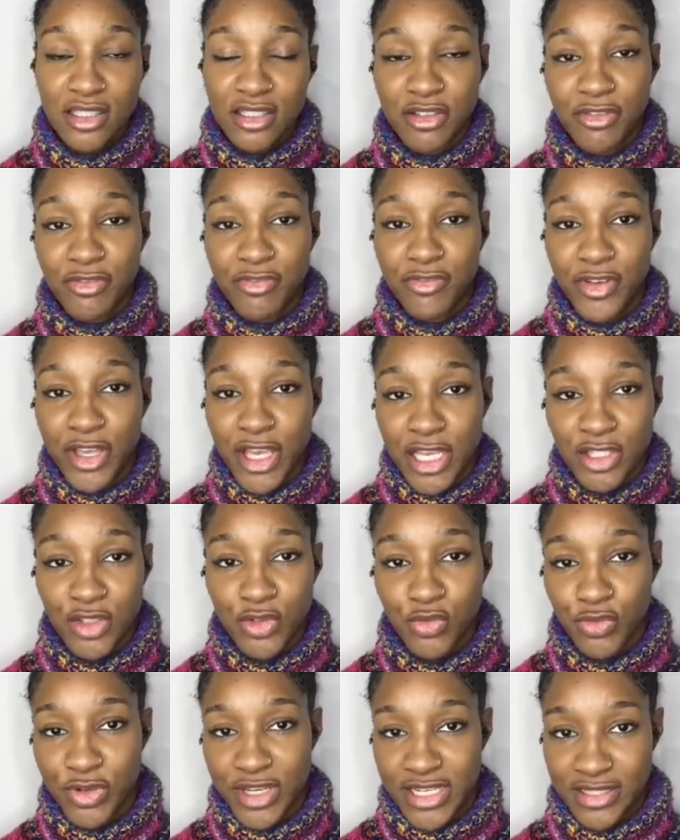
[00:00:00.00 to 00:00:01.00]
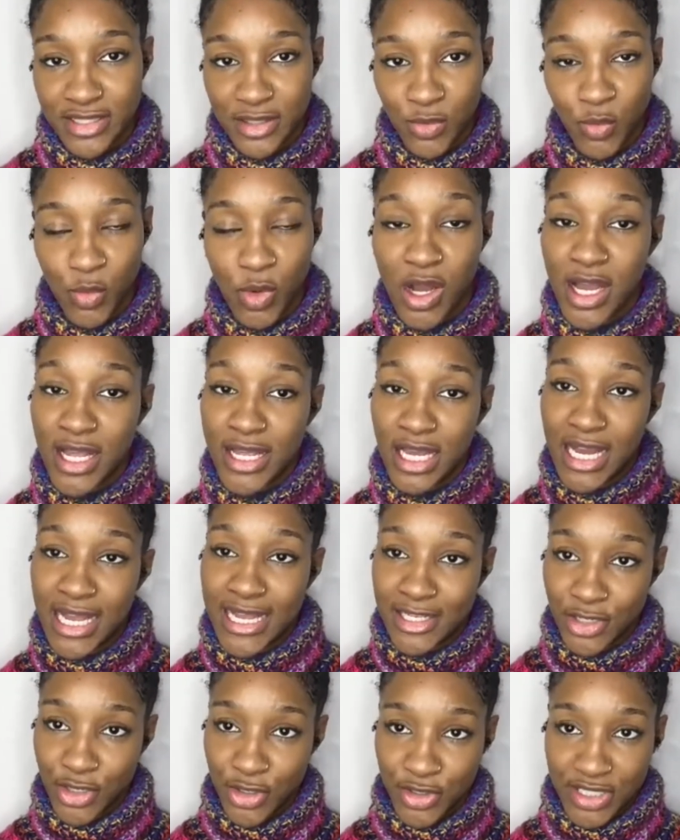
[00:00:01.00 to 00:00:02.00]
so first reason why
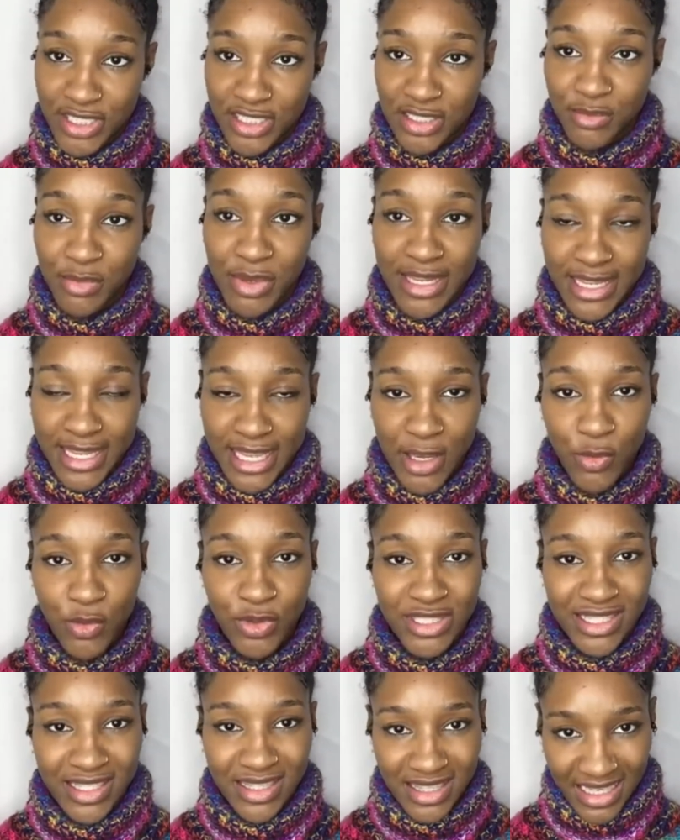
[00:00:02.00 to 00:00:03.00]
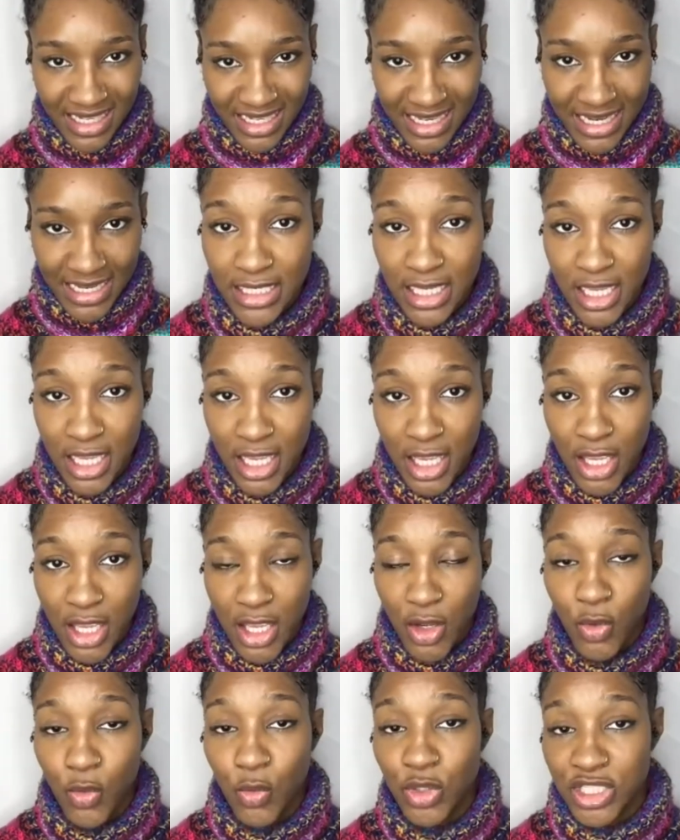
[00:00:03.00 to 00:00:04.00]
I noticed my hair was thinning
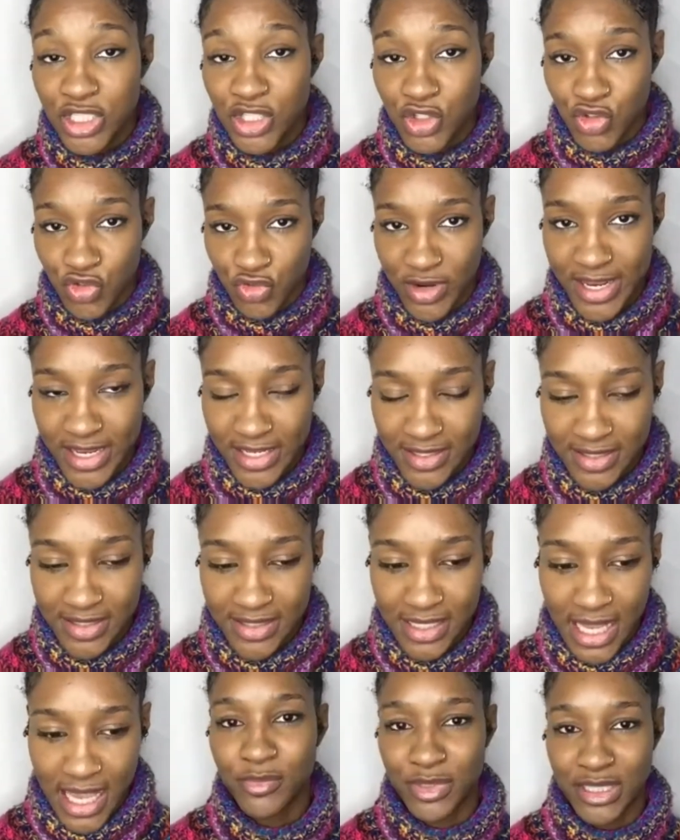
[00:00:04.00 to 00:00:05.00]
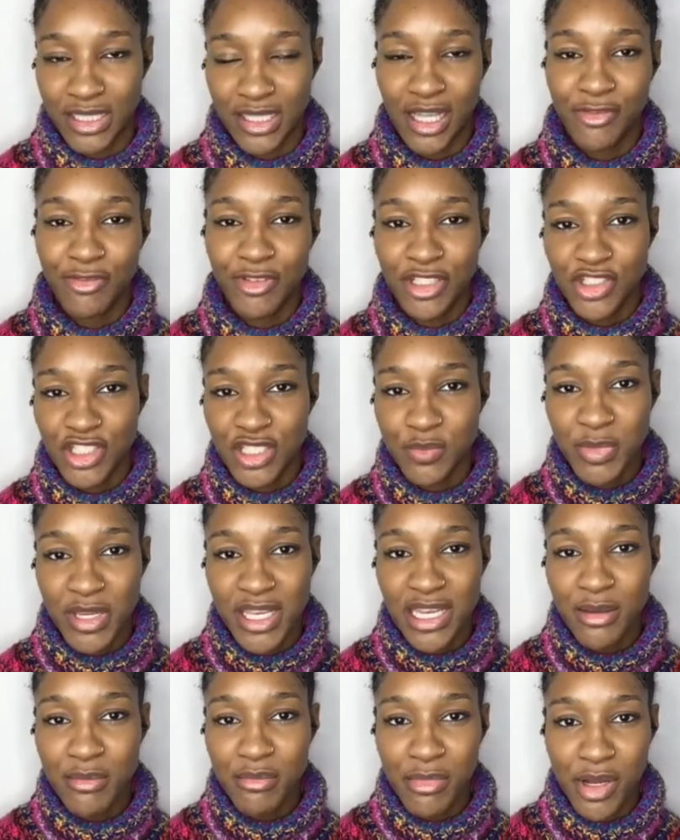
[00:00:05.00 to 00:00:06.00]
was stress. I think just
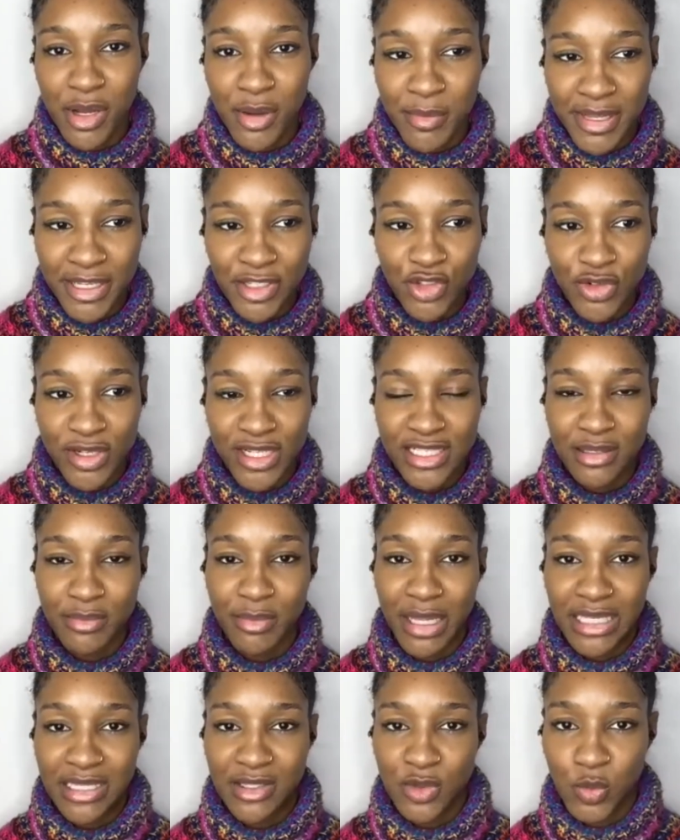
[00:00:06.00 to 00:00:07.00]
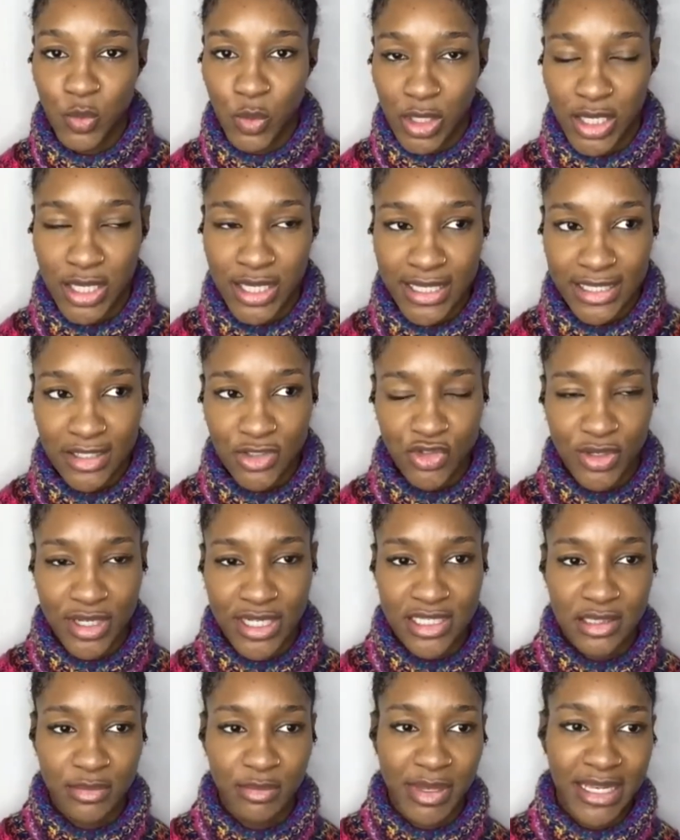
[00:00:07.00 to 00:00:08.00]
being a mum and trying to balance work and
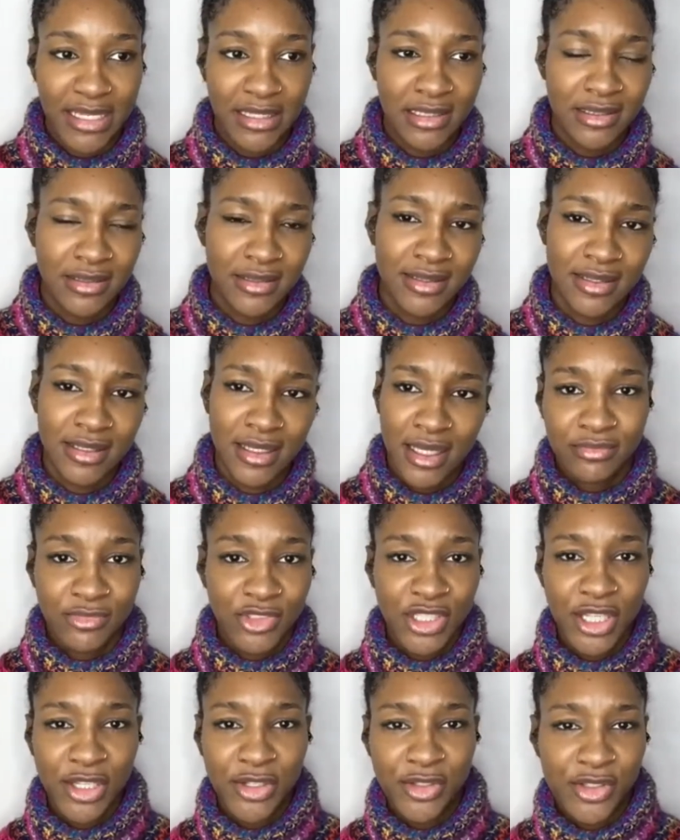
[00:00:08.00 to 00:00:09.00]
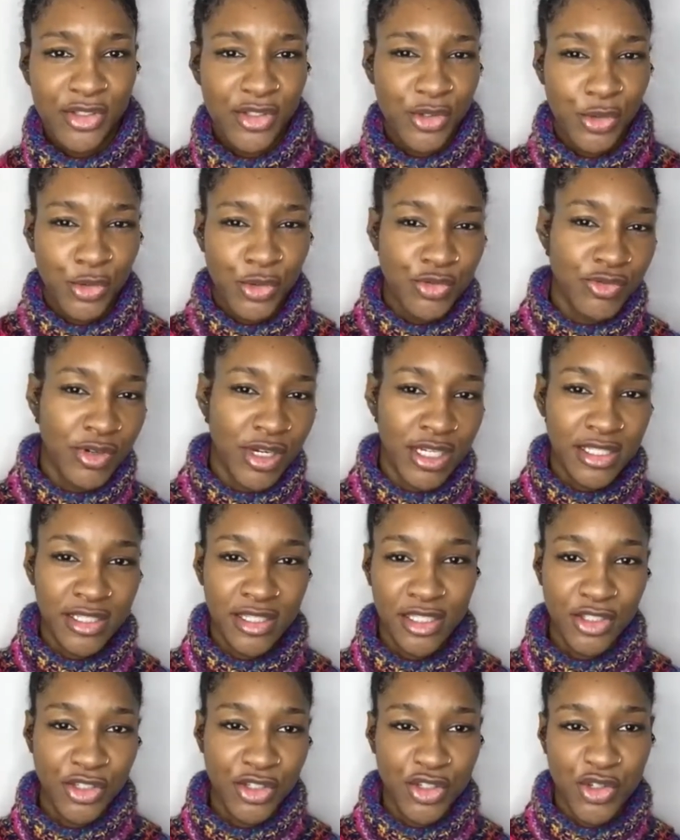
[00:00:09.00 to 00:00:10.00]
trying to balance, you know, the school run,
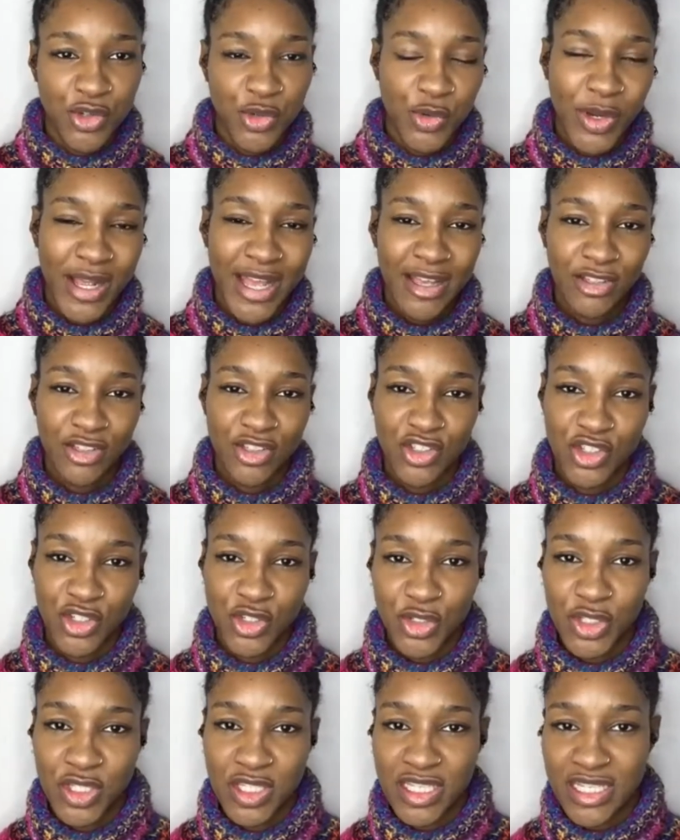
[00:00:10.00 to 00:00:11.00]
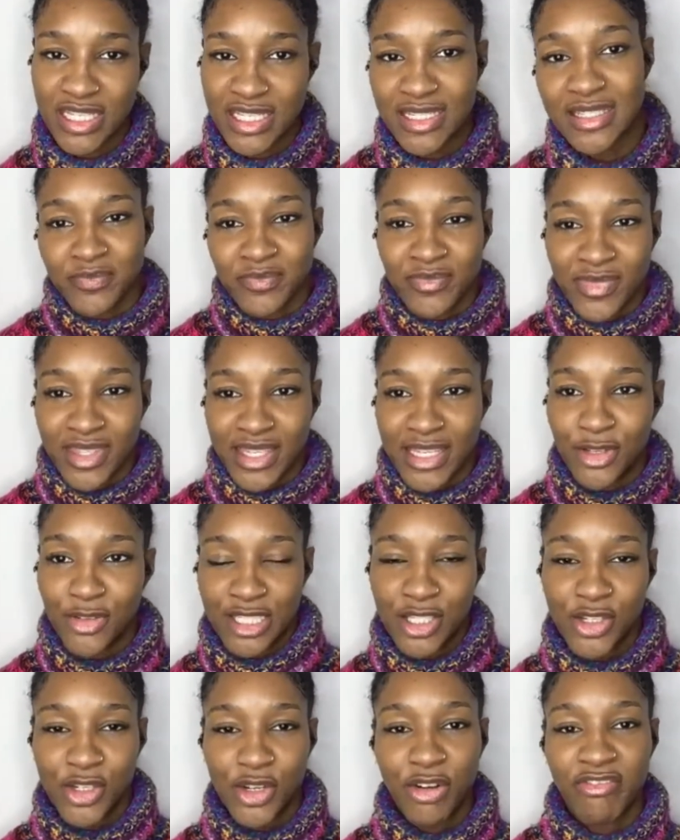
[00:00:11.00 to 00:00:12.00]
the usual house duties, then
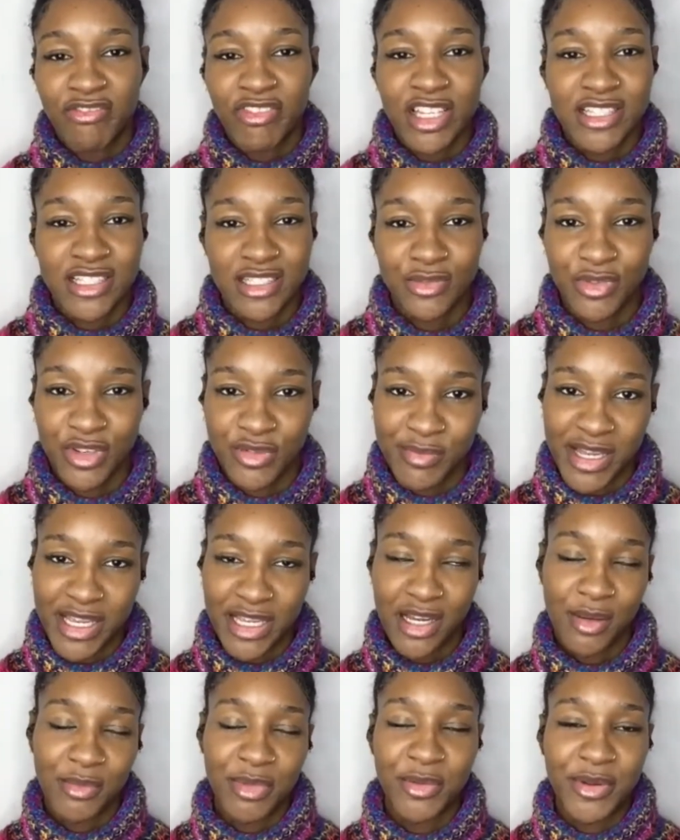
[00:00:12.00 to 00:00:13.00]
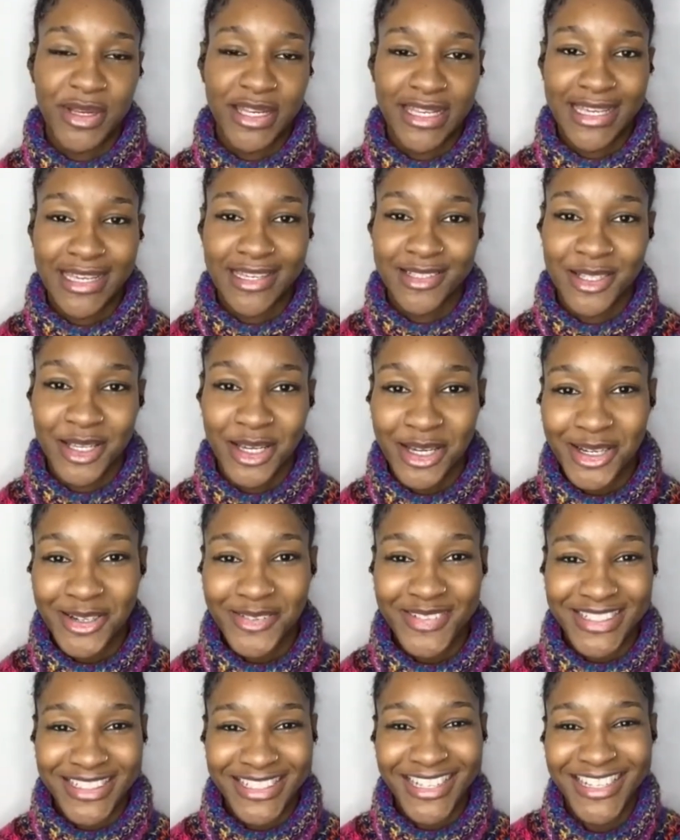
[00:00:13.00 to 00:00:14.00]
conversing with my hubby when he gets
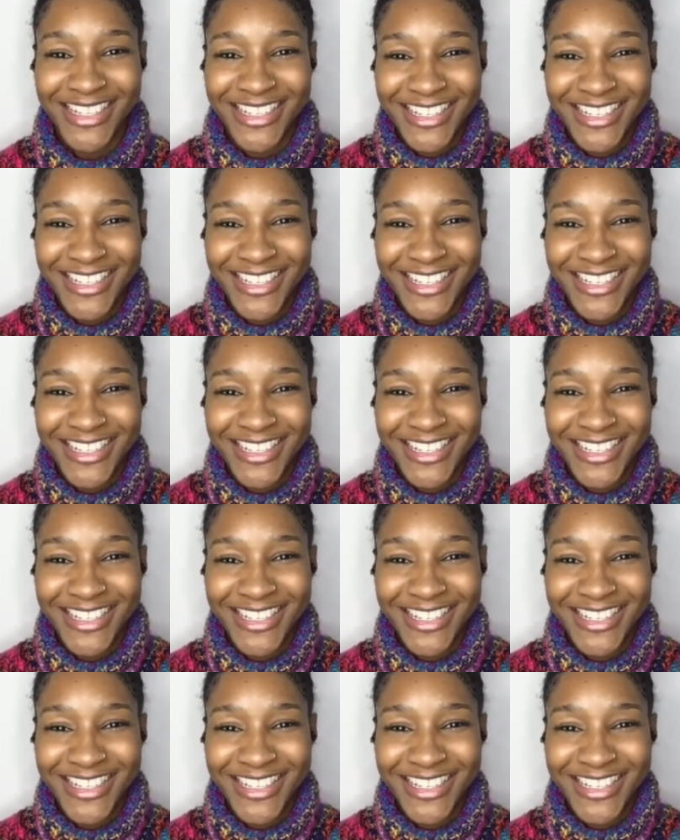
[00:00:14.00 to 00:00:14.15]
home and